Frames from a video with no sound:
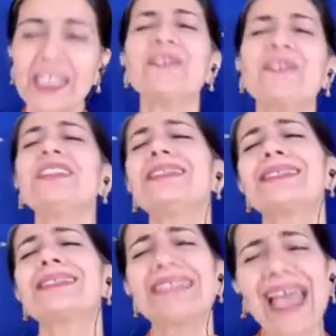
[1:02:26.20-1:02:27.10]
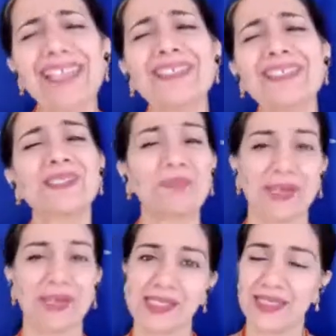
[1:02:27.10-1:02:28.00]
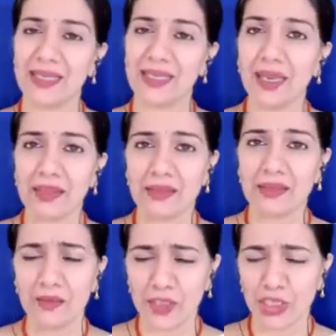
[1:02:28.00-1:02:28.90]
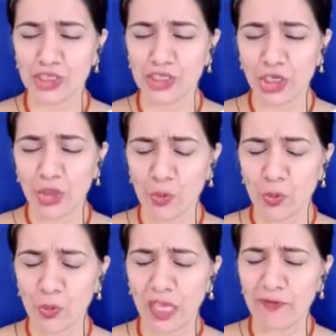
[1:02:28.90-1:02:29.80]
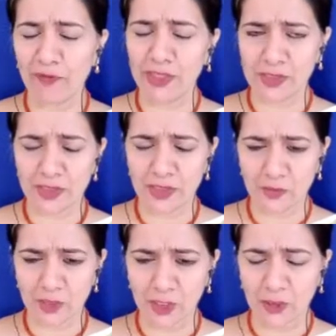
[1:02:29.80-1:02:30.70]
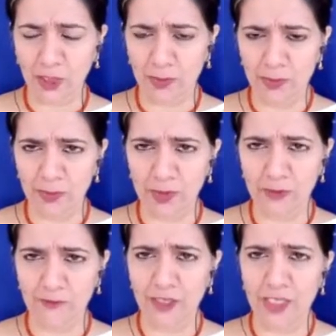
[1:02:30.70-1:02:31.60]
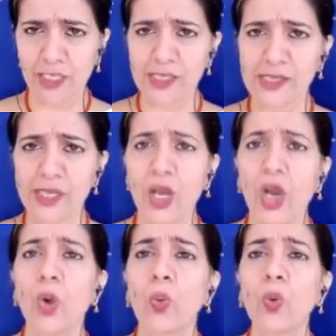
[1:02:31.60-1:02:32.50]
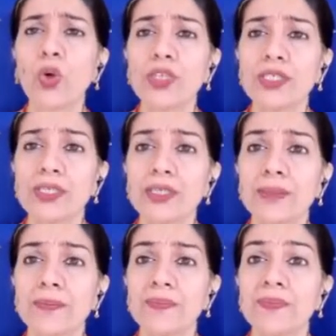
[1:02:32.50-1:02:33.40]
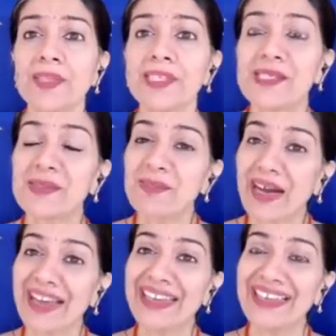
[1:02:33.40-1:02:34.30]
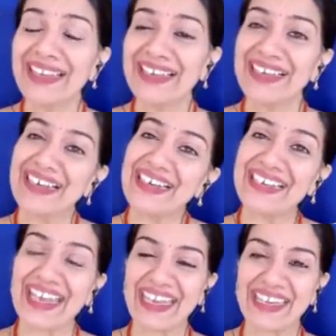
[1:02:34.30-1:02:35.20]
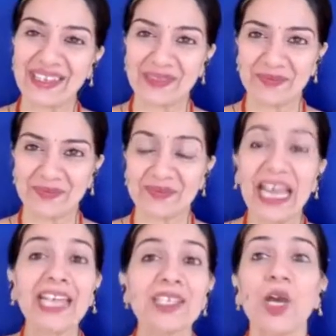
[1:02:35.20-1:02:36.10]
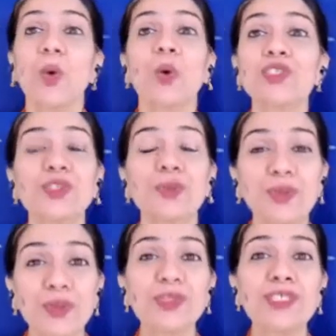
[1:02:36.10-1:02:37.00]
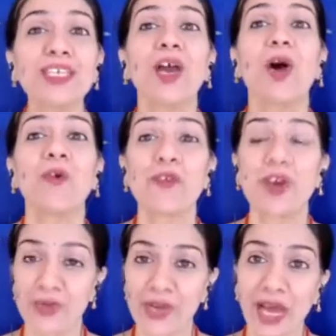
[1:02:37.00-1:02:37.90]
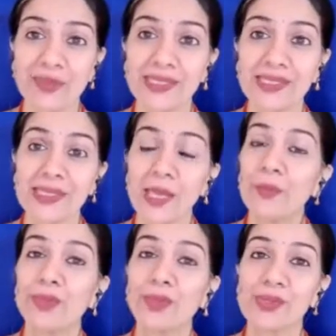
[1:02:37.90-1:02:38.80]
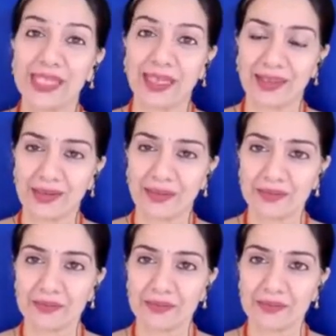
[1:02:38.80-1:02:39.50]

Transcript: even the saddest person in the village, who would have been sitting with a grumpy face, would smile again. That was the beauty of Raman's music.